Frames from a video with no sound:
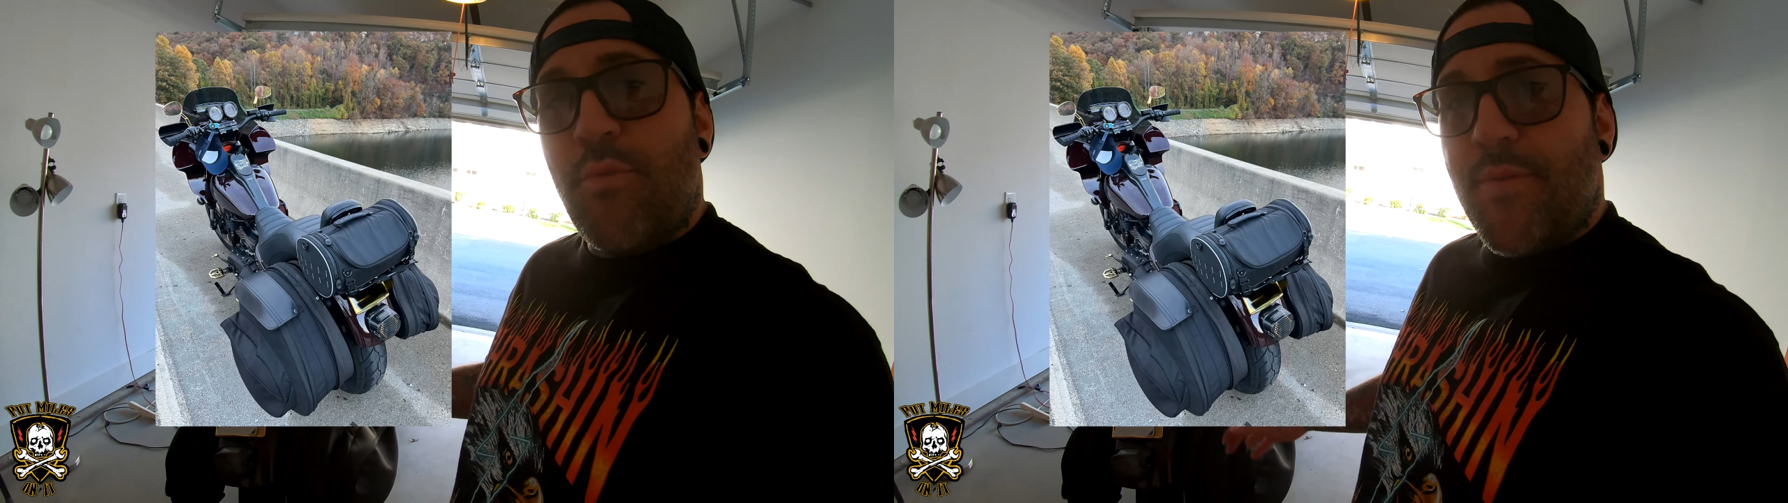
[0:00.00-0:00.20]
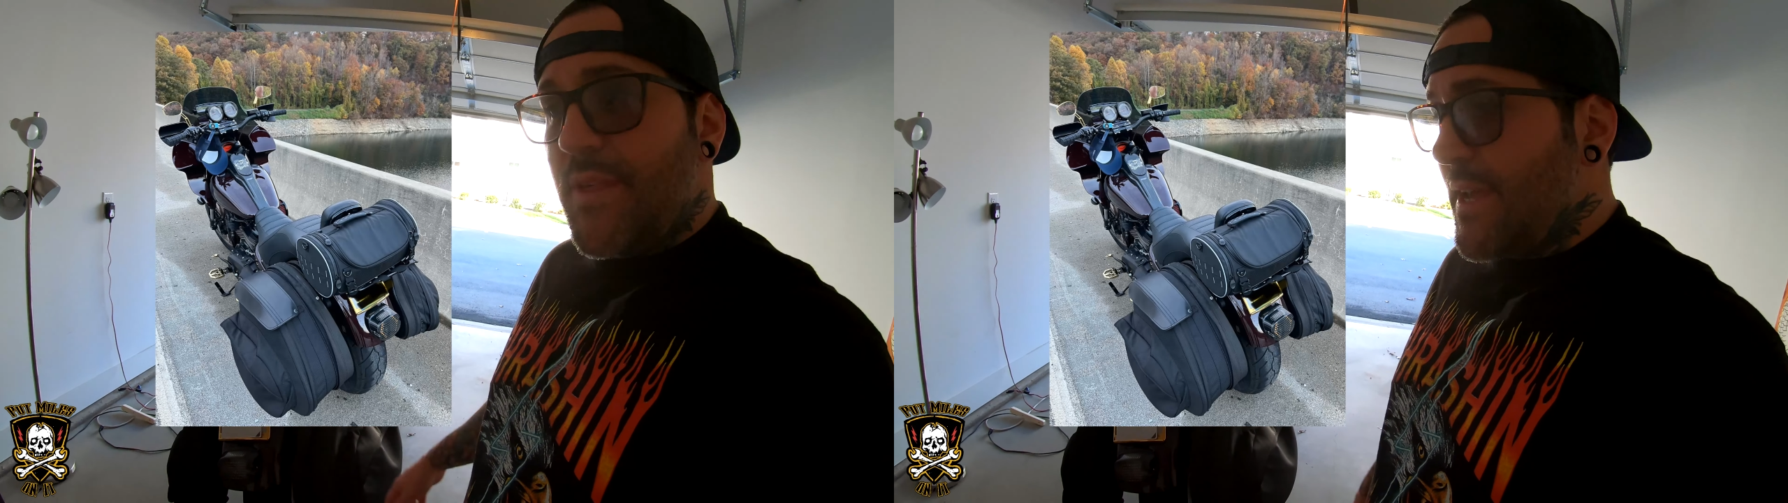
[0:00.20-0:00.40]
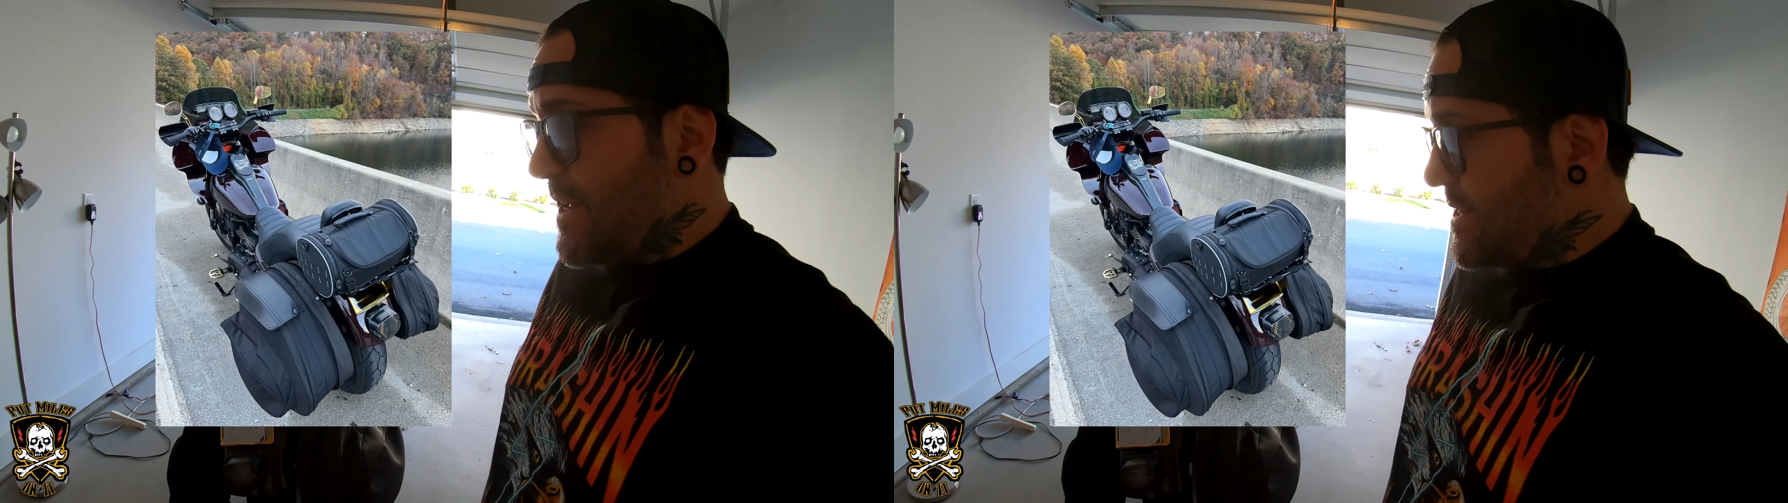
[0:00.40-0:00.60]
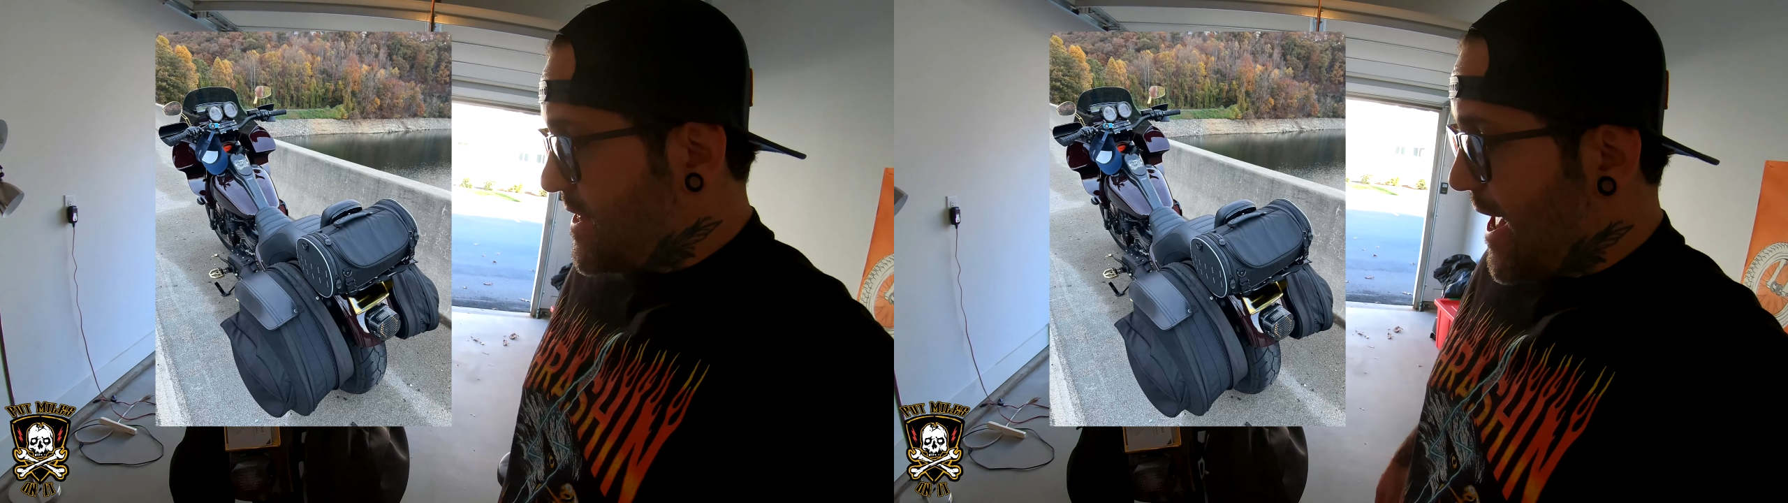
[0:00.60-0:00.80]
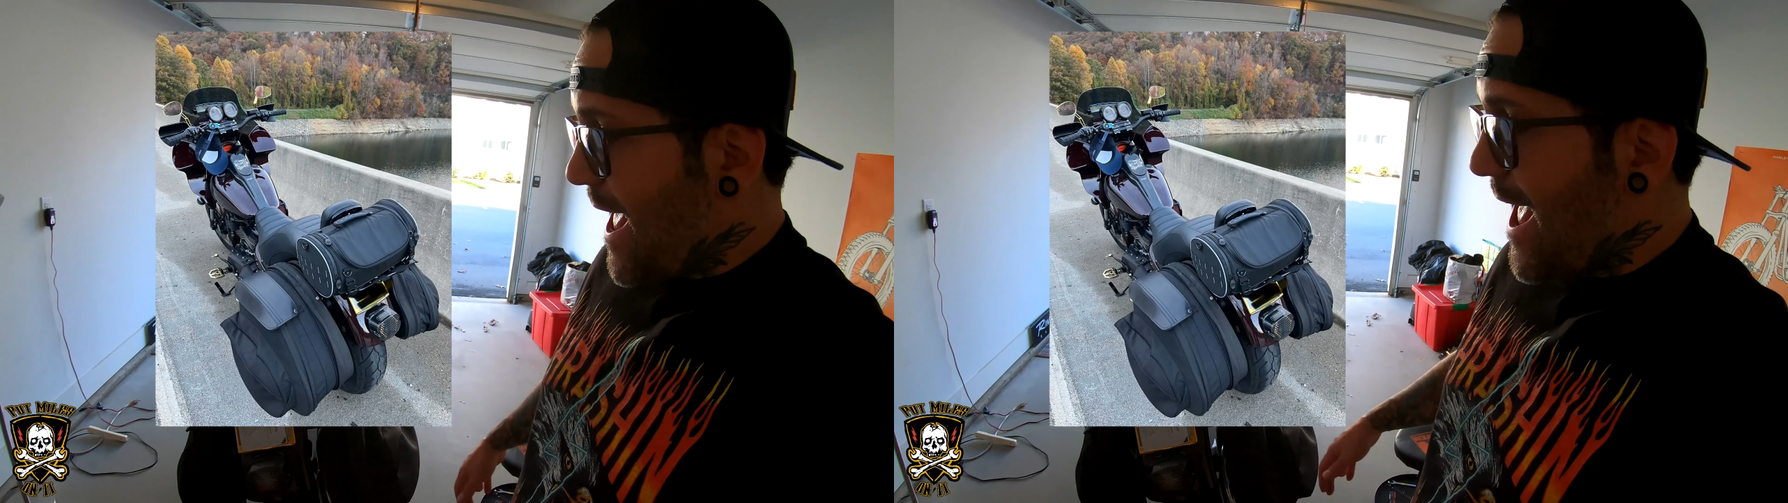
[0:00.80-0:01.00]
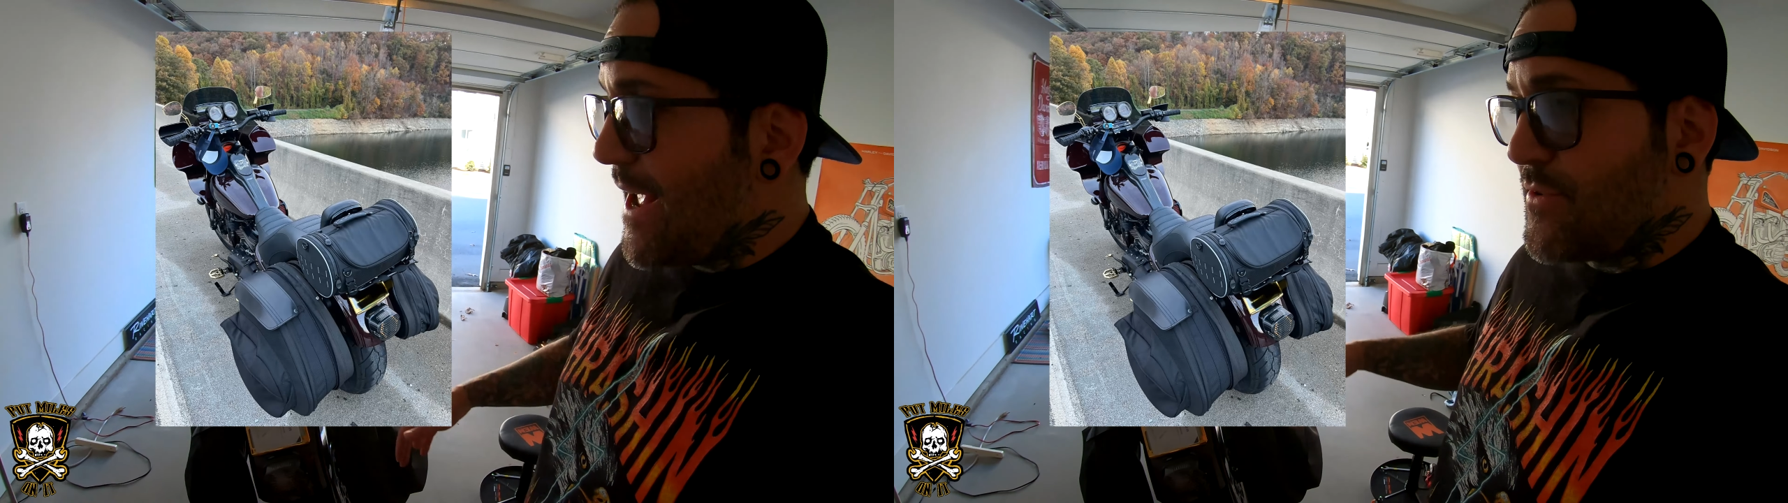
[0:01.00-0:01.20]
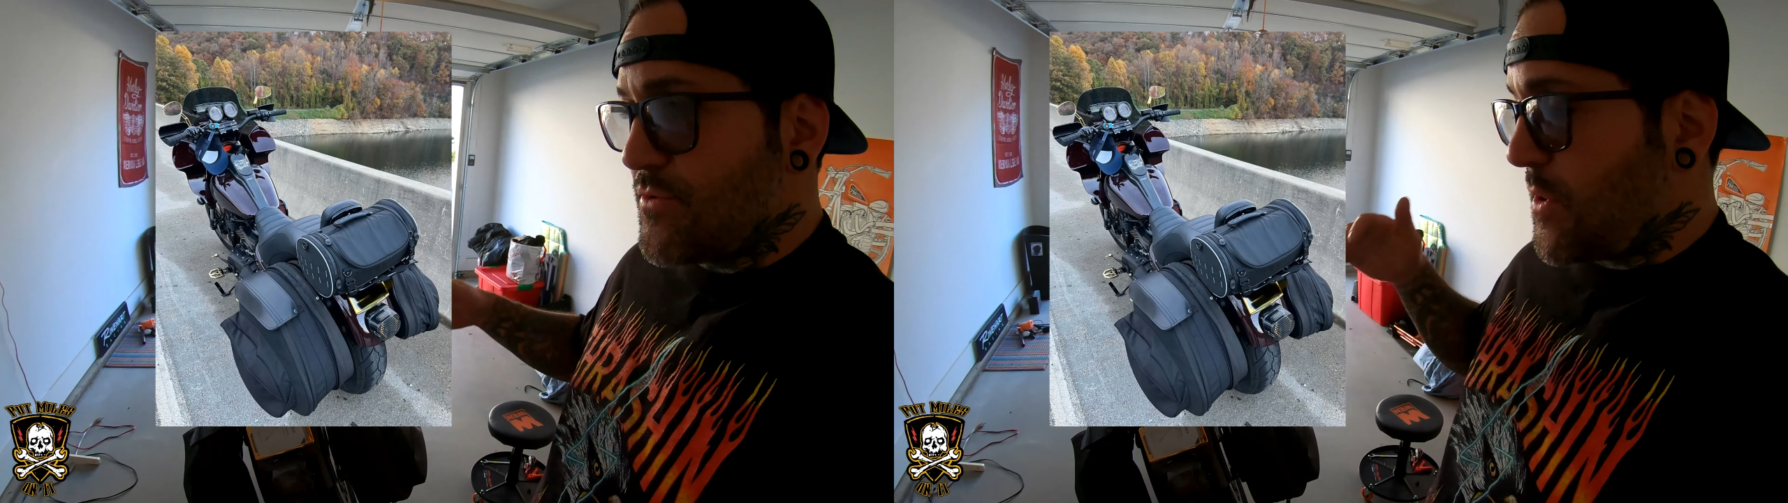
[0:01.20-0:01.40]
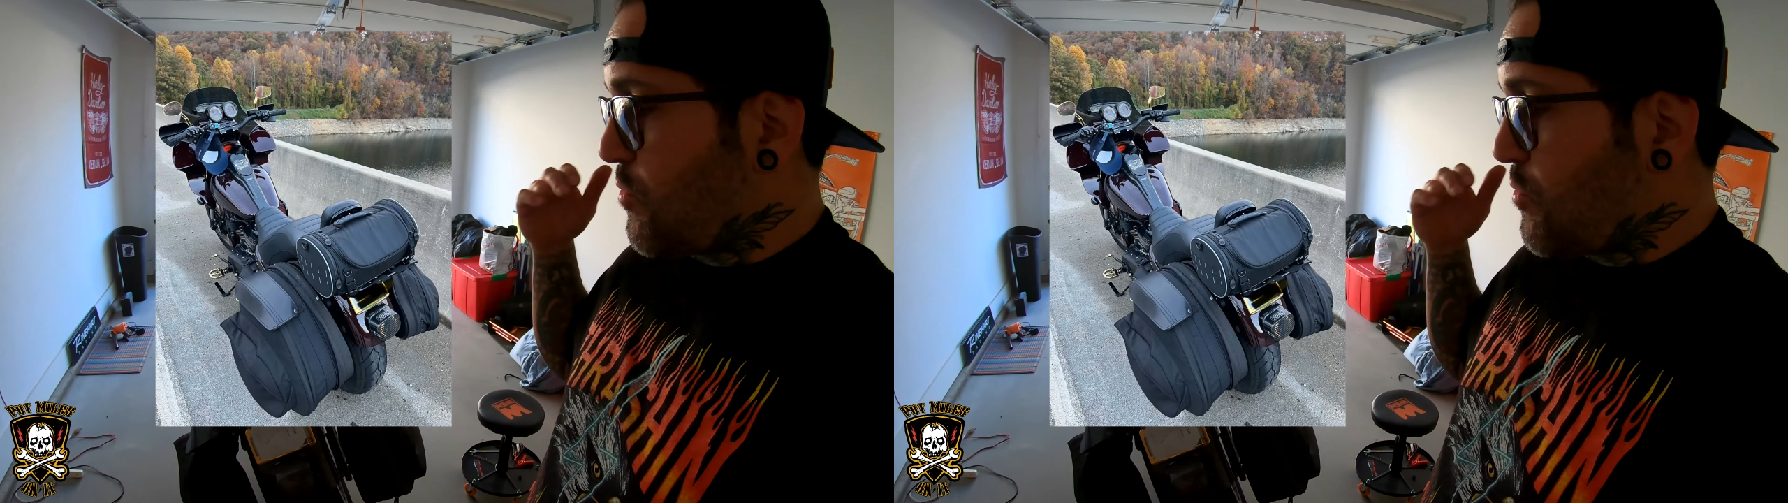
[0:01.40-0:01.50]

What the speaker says: with these, they handled